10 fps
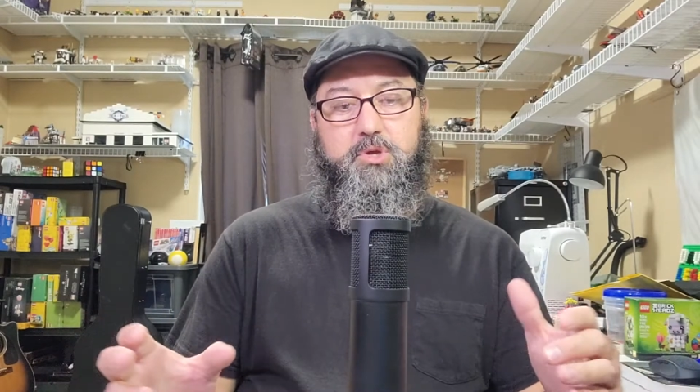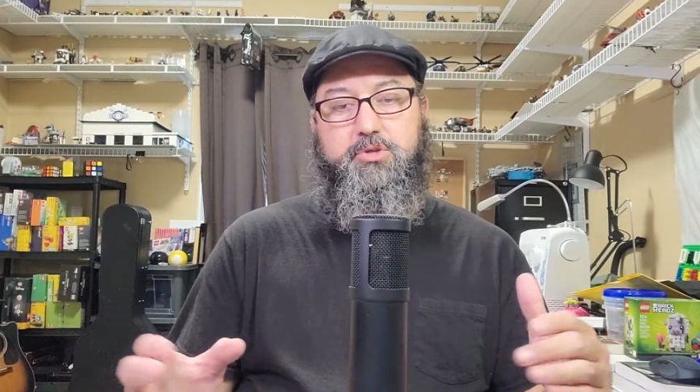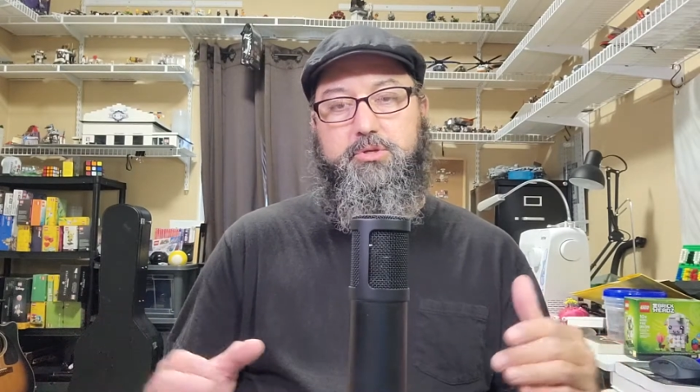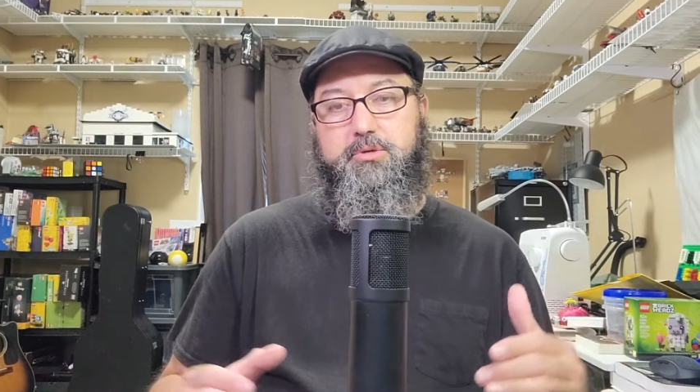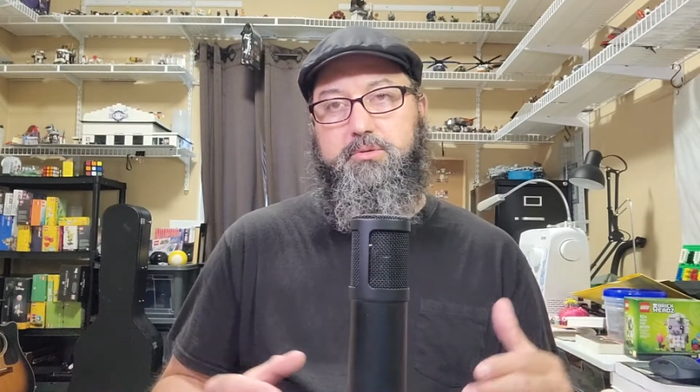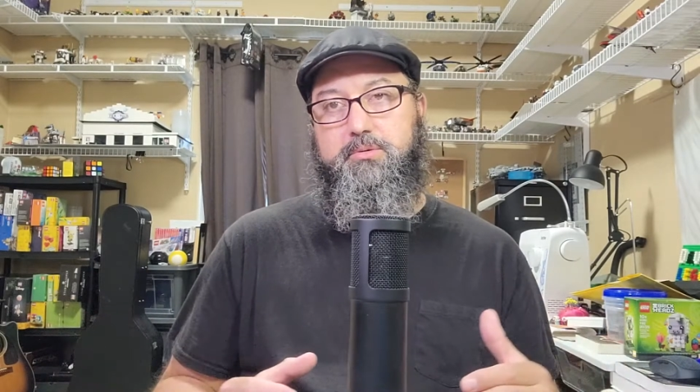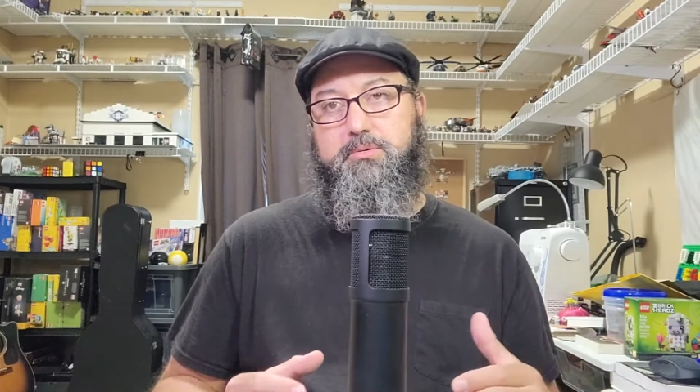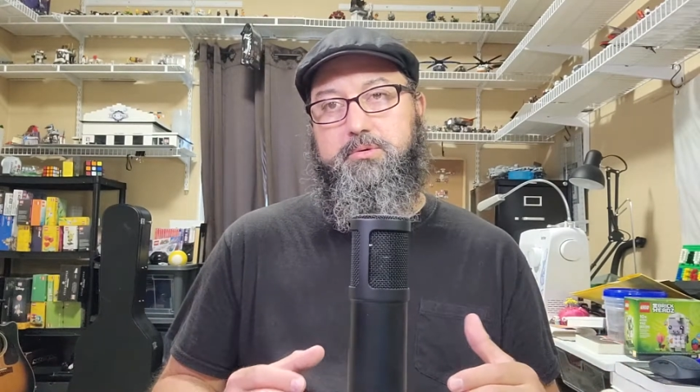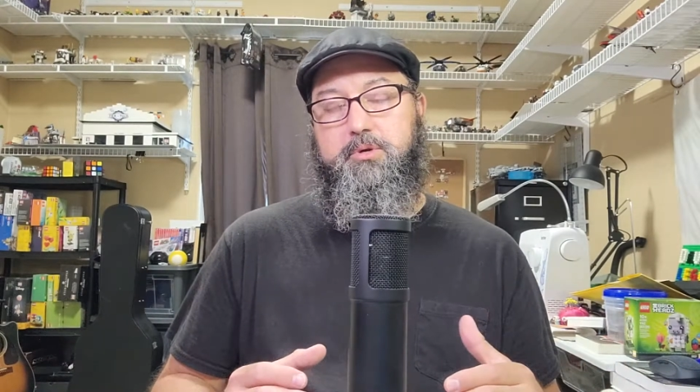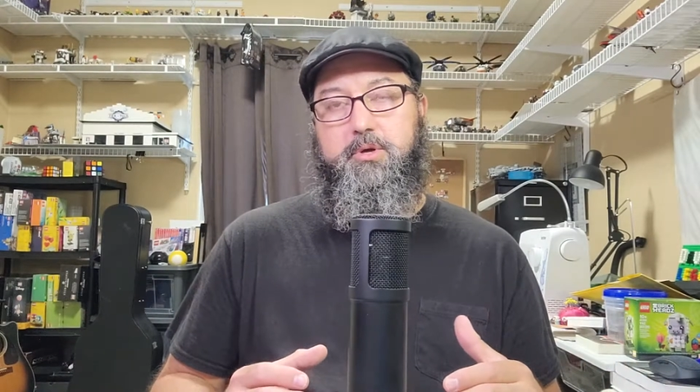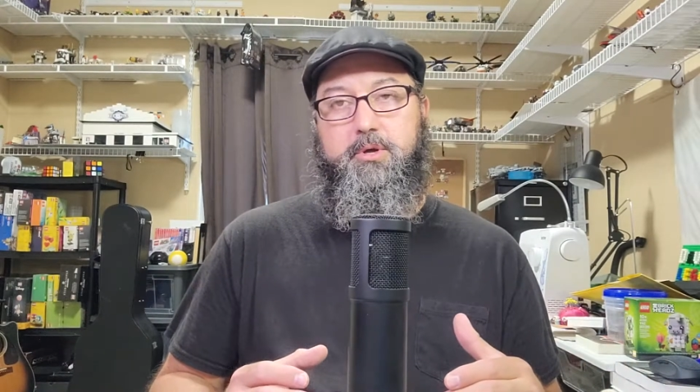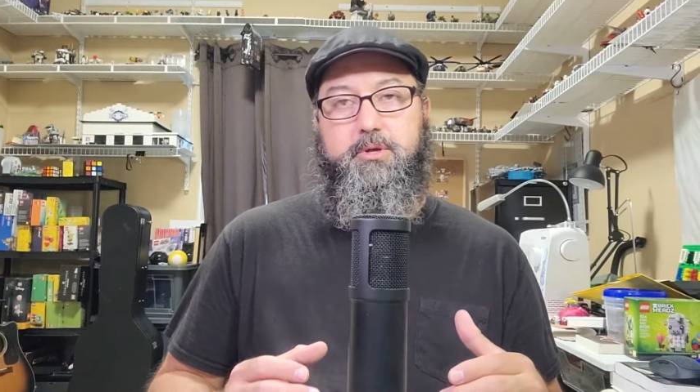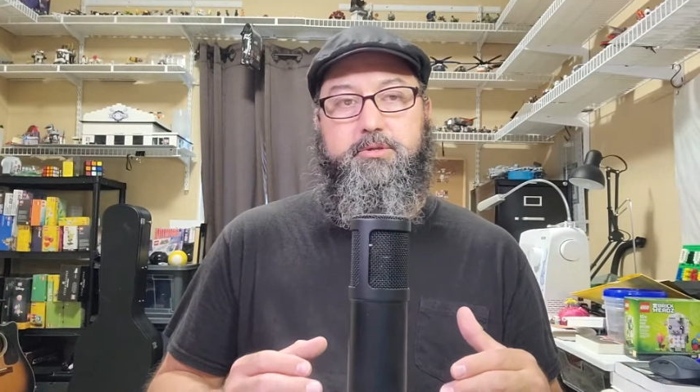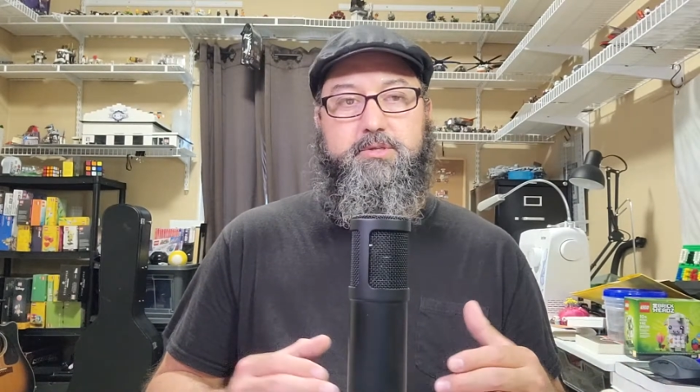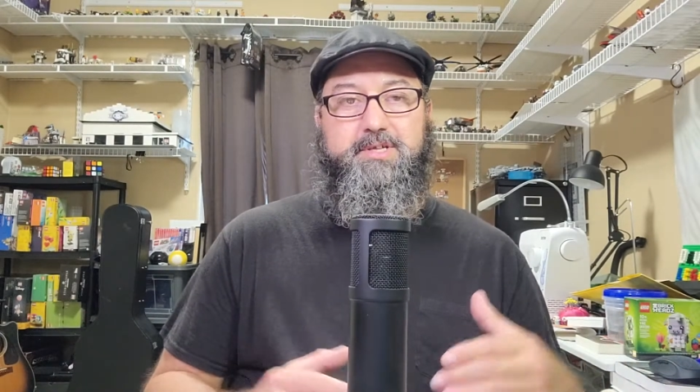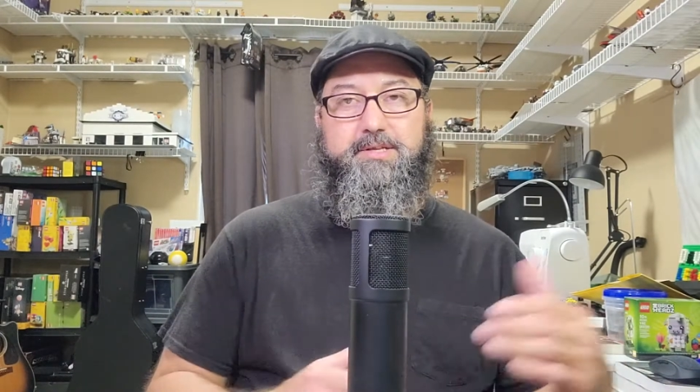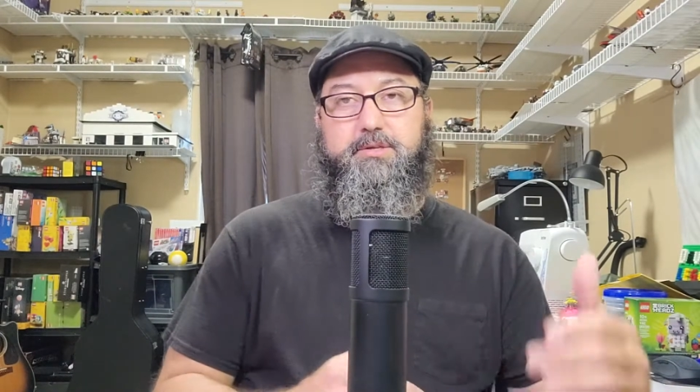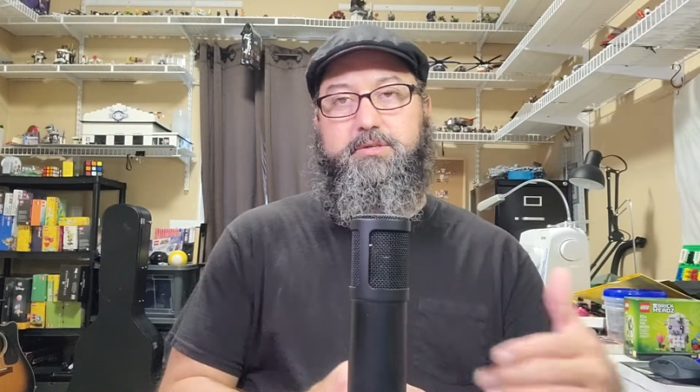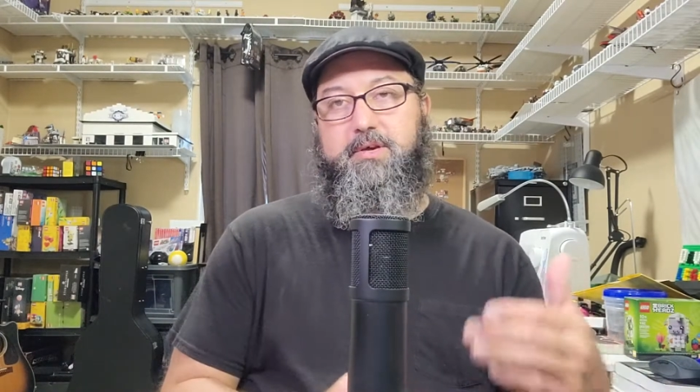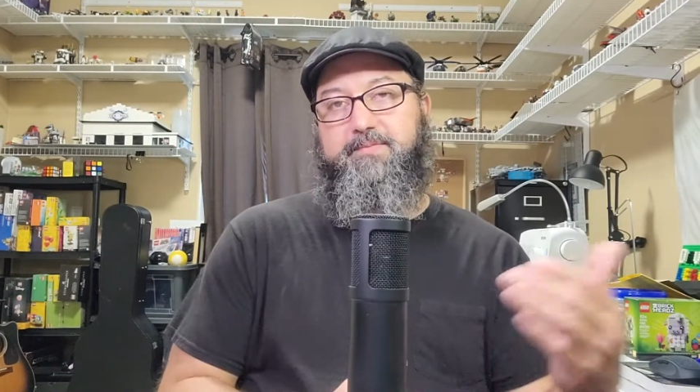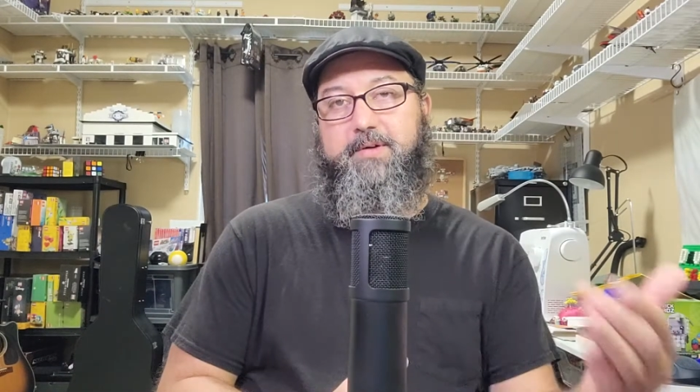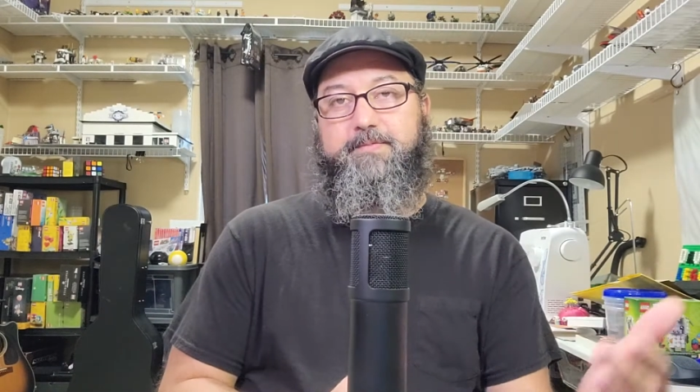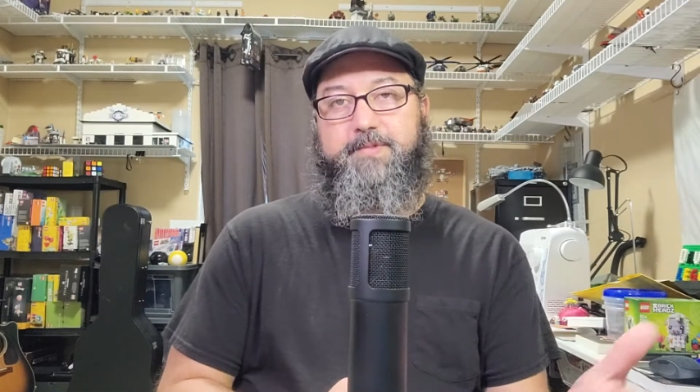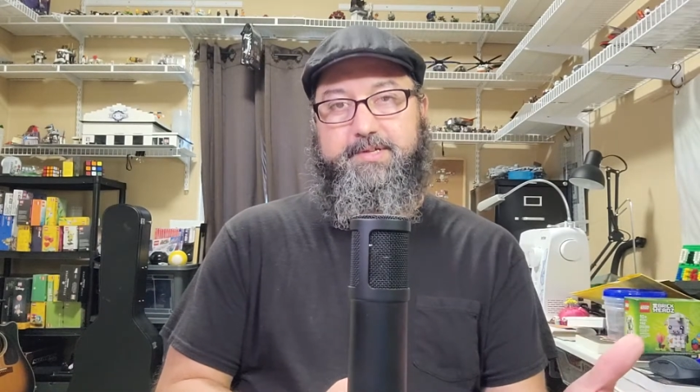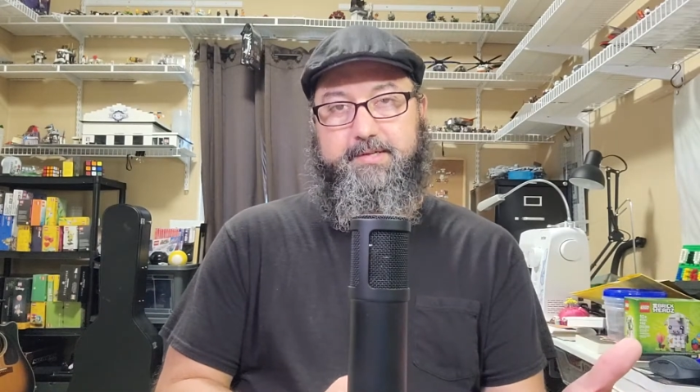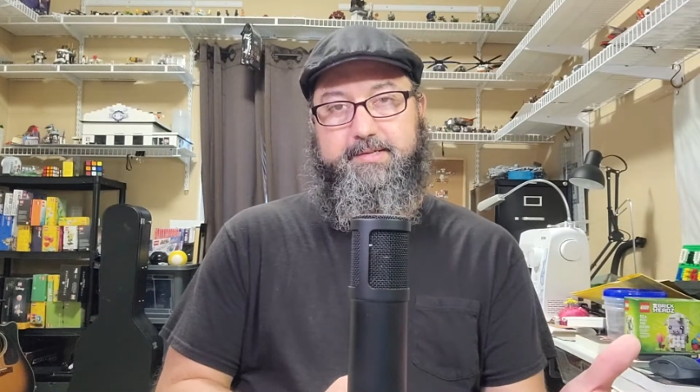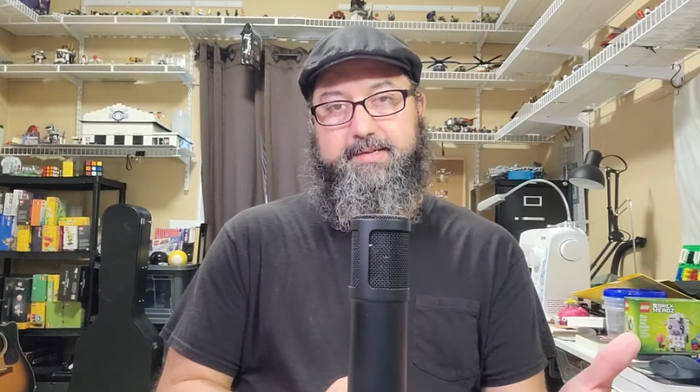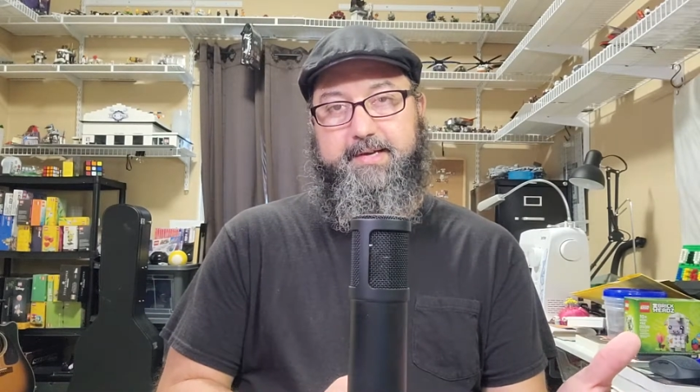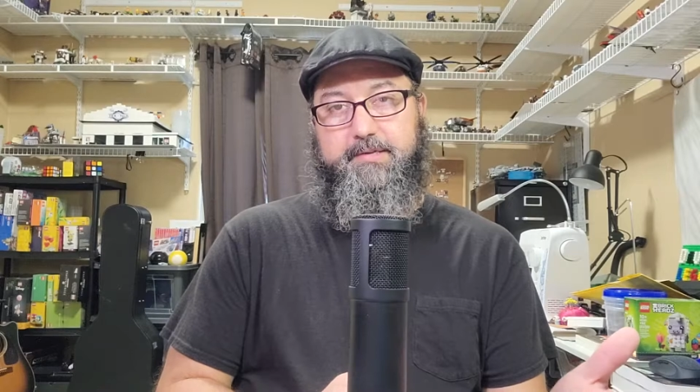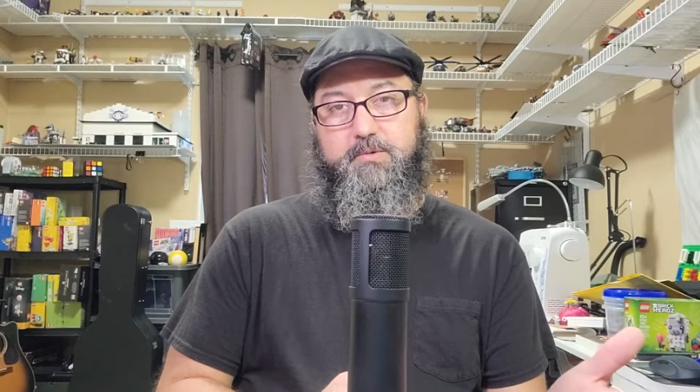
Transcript: to set yourself up for success,